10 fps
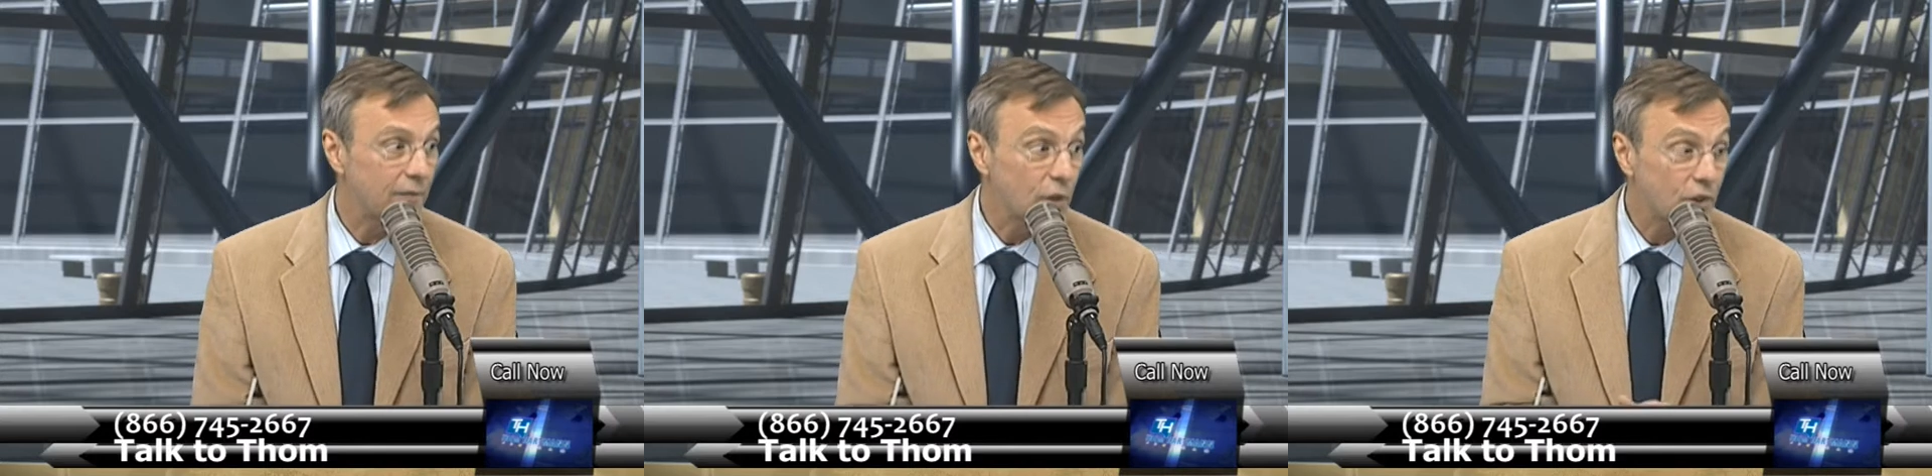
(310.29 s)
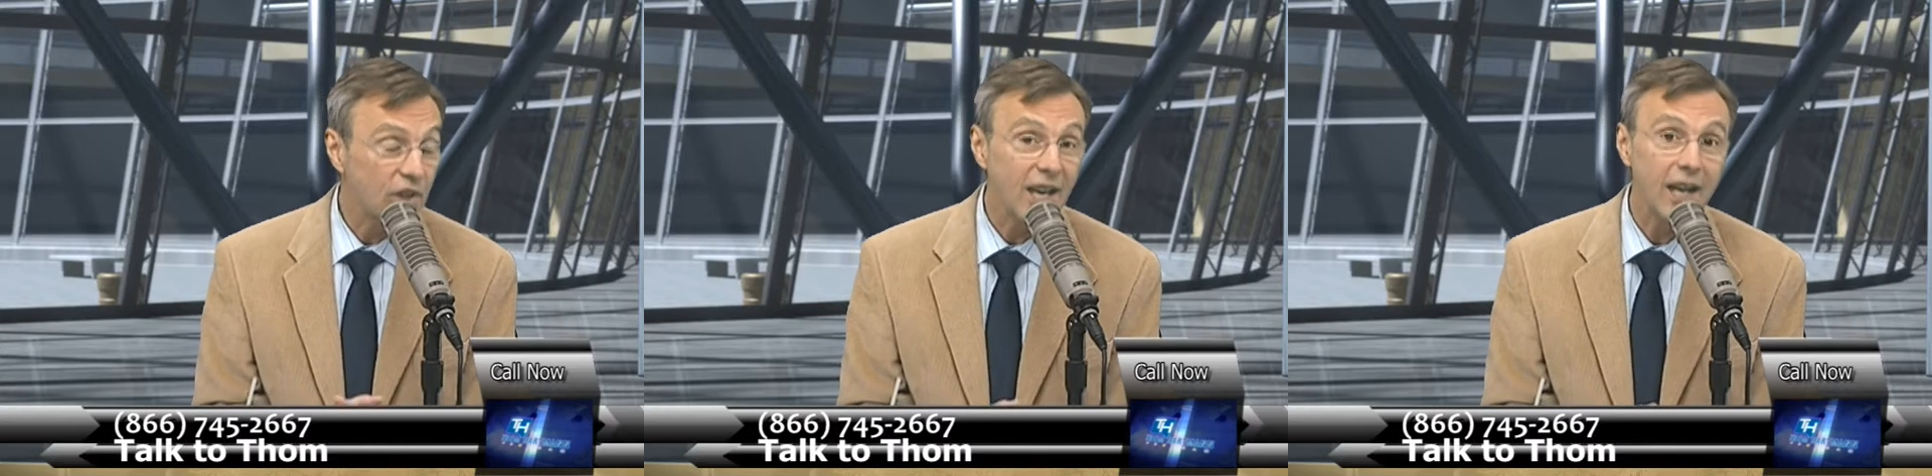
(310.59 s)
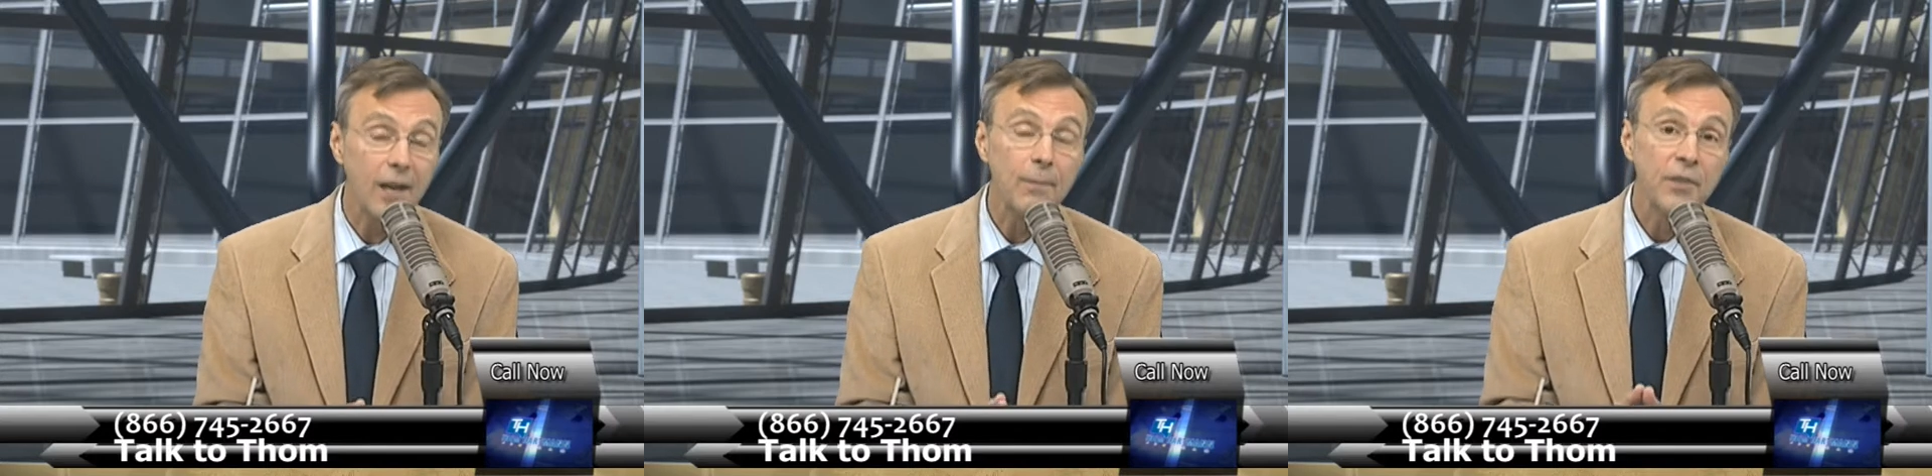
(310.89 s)
If you
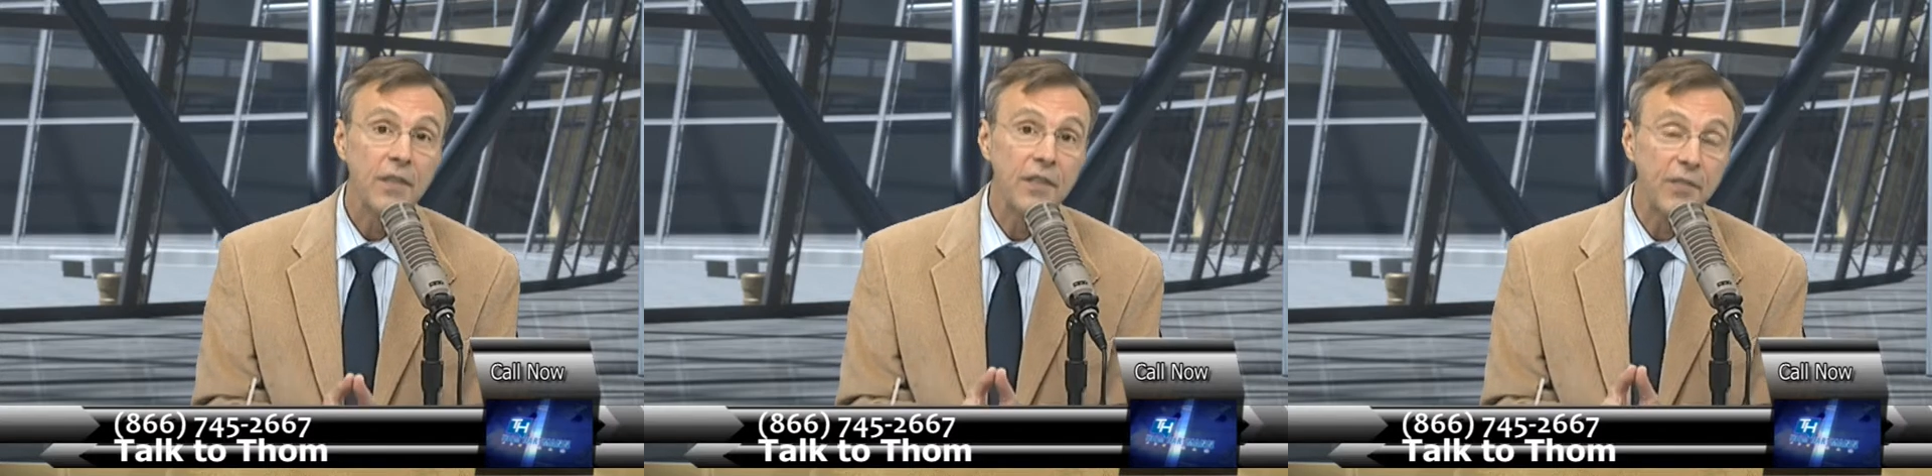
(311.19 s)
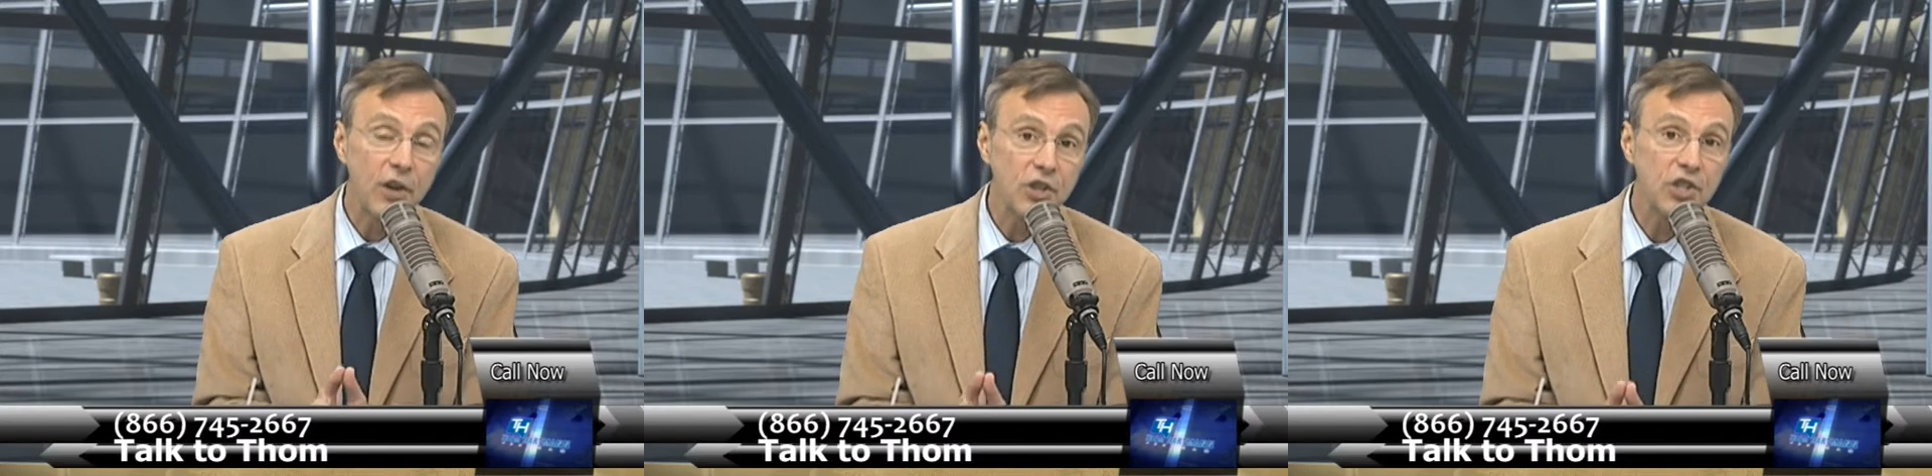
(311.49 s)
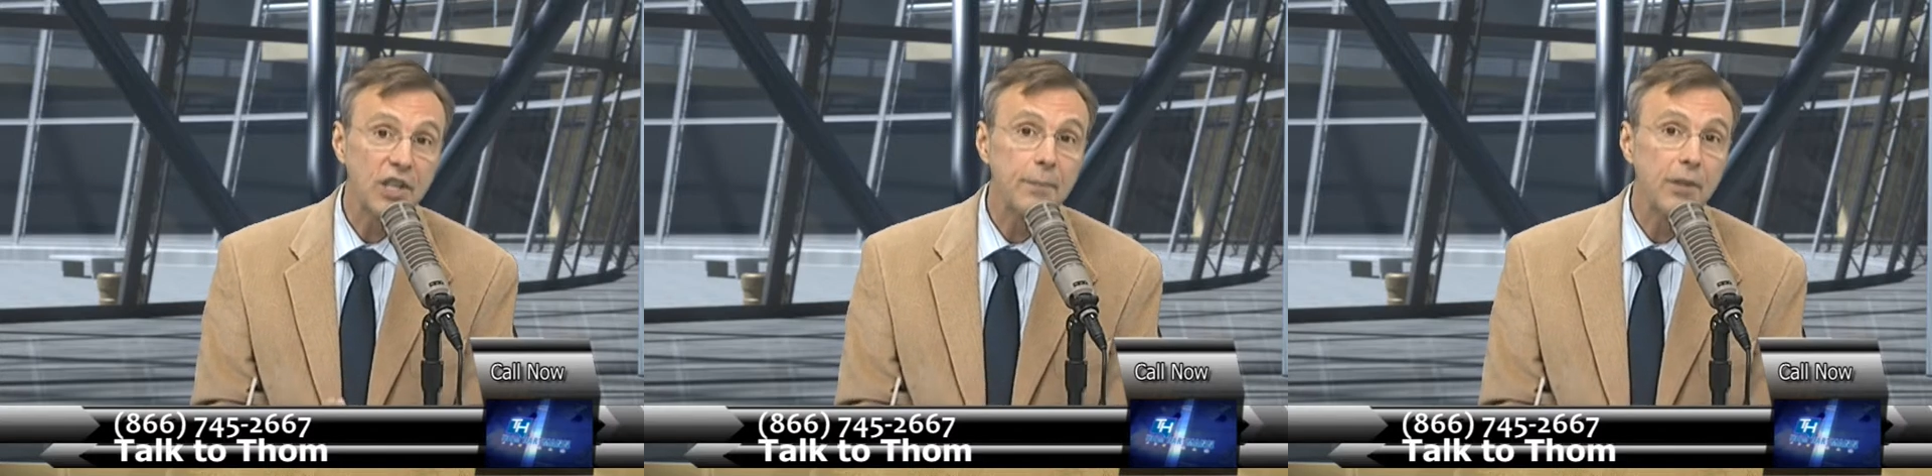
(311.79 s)
think that they're
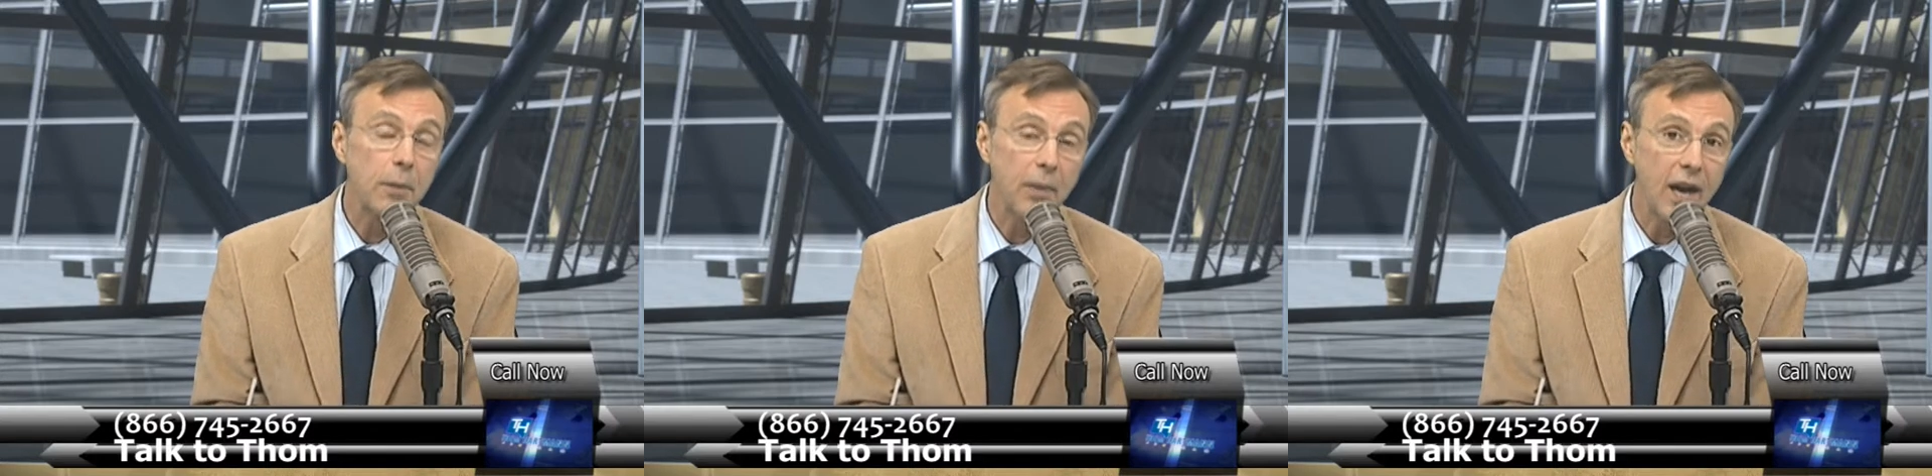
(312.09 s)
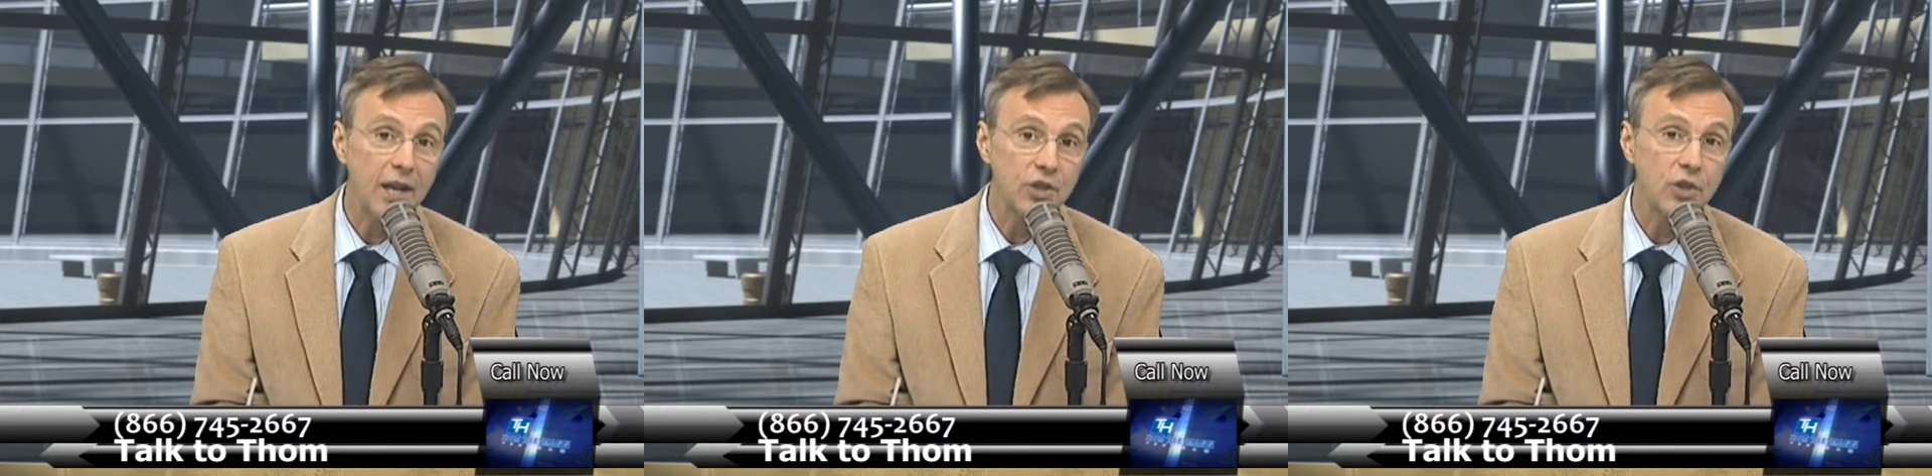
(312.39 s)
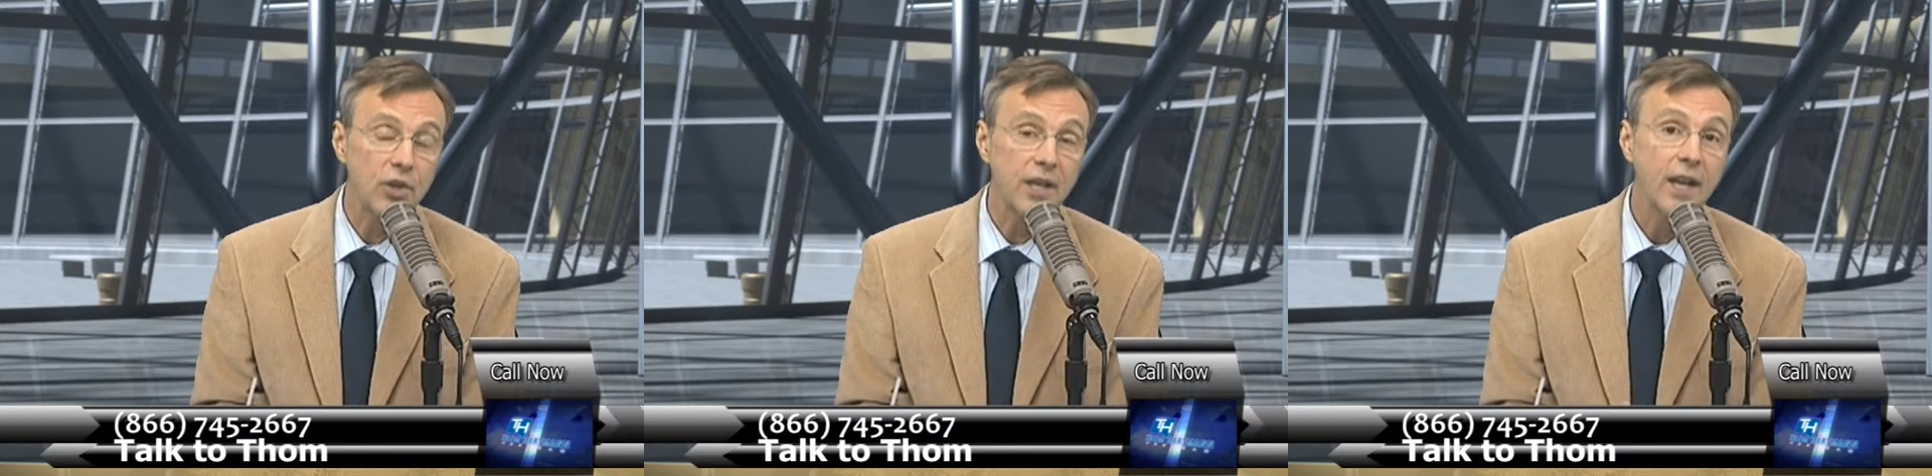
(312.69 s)
just up there
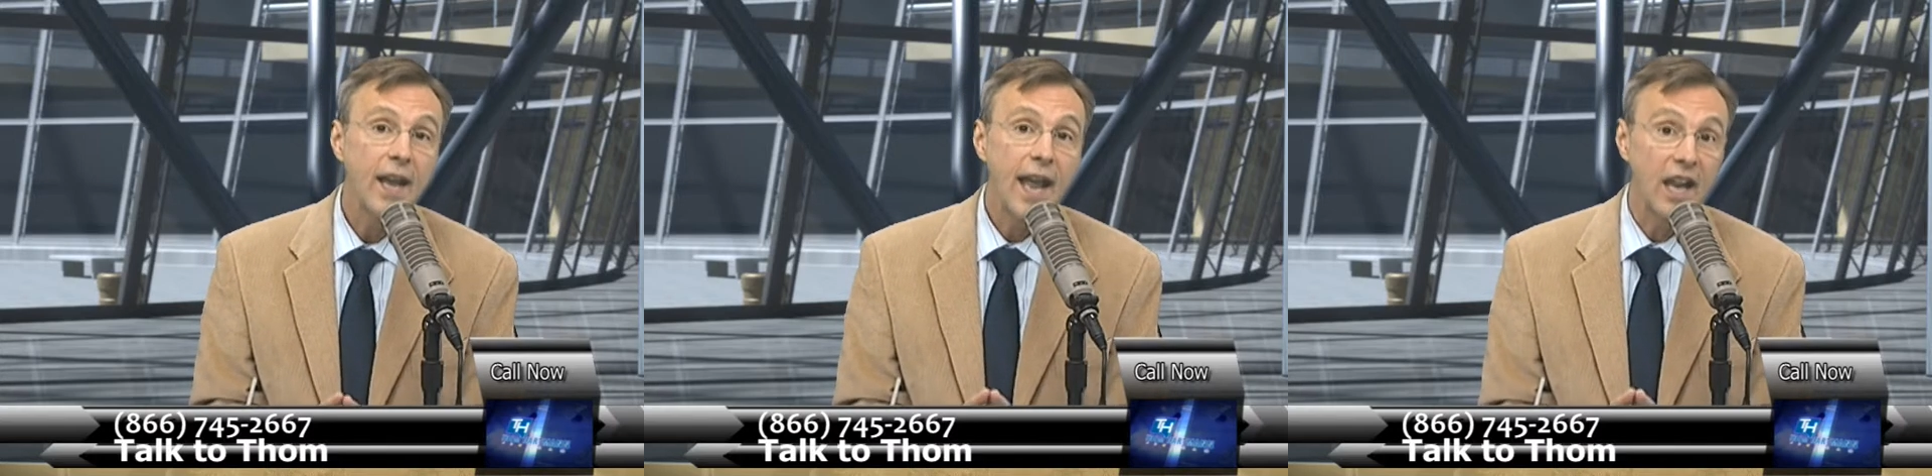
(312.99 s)
posturing